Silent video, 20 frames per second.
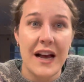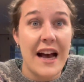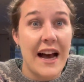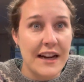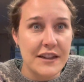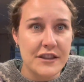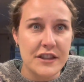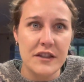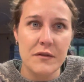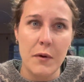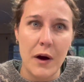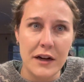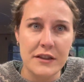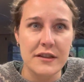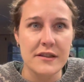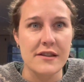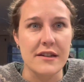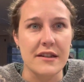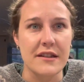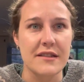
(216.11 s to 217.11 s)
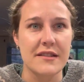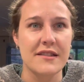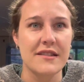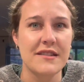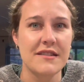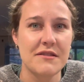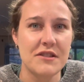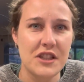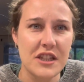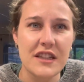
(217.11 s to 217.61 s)
And she watches this.
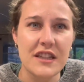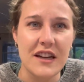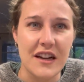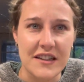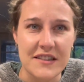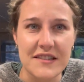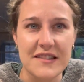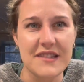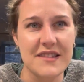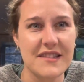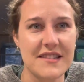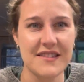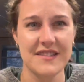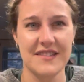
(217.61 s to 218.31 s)
She does.